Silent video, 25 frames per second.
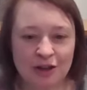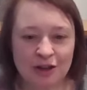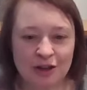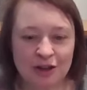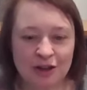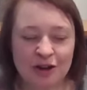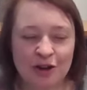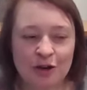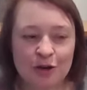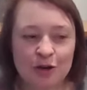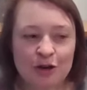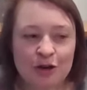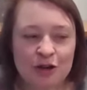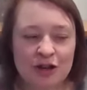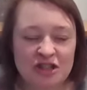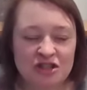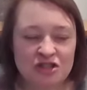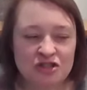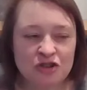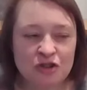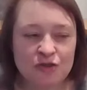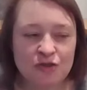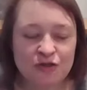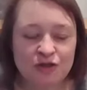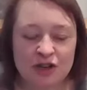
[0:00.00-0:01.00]
you get
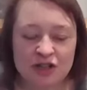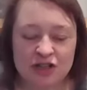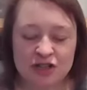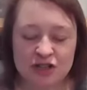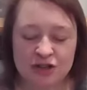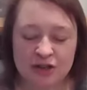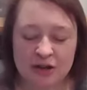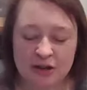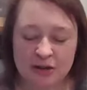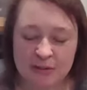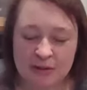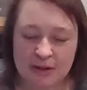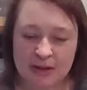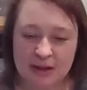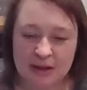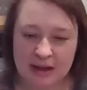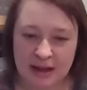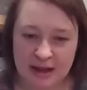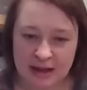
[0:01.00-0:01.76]
so frustrated with